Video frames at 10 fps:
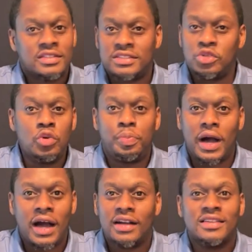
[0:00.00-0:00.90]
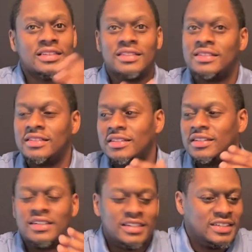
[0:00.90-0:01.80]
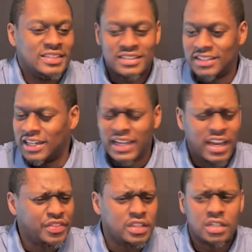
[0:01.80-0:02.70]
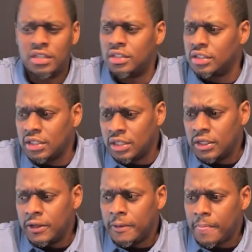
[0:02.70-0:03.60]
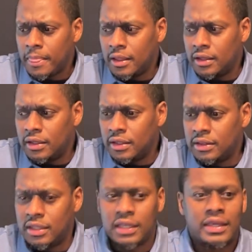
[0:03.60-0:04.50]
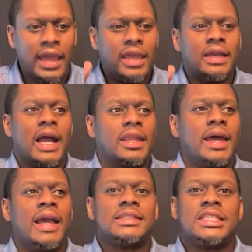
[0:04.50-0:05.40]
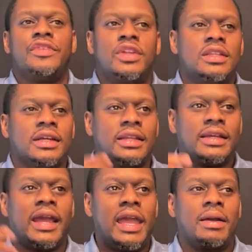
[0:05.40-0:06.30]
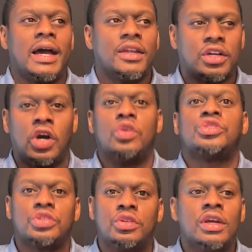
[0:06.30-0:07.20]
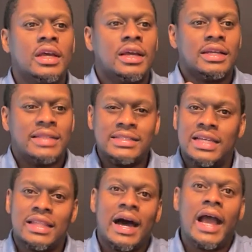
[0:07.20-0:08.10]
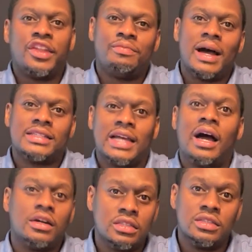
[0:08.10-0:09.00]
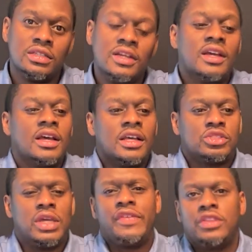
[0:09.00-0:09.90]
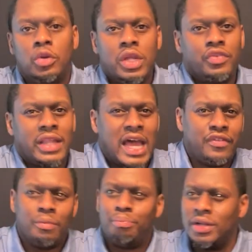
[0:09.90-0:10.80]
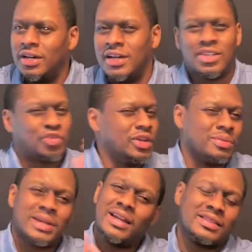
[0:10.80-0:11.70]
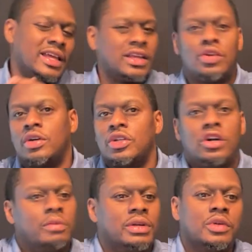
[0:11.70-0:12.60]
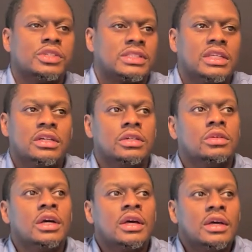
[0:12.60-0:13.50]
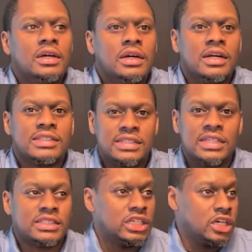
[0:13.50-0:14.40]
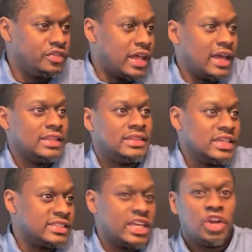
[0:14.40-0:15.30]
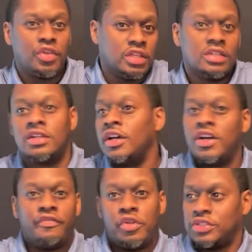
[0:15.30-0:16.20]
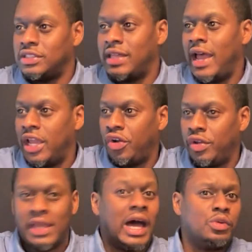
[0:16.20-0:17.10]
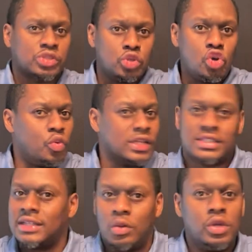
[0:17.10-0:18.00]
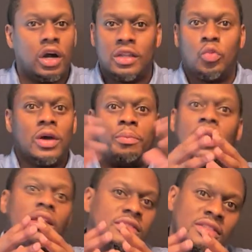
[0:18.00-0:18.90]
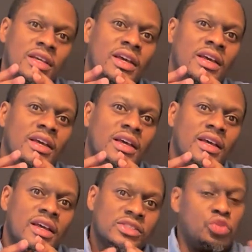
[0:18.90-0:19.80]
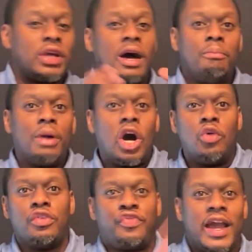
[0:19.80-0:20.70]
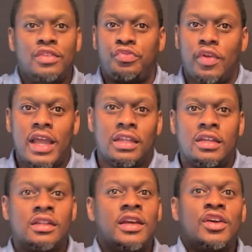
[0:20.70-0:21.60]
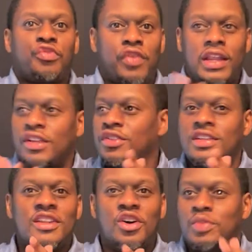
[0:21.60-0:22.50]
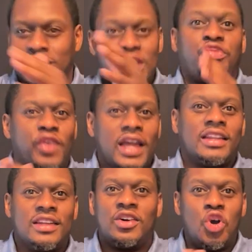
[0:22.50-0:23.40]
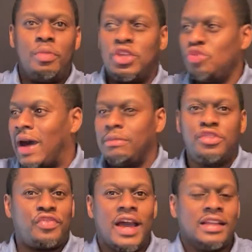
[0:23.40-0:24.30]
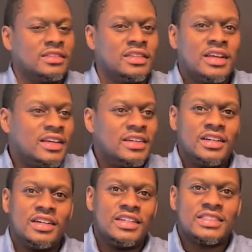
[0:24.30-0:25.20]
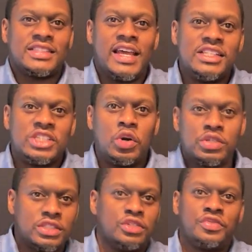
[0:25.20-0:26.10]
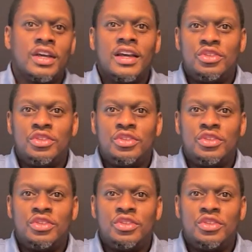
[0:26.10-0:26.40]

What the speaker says: Tupac, a lot of the gang kind of activity, the gang kind of culture. That's at the height of my childhood. So even though we didn't really have a blood crip kind of thing going on, but it was still a sense of like this area versus that area. At our school, once again, we all in one place. So you got Baldwin fighting Franklin, you know, within Franklin, OBU might be fighting St. Joseph.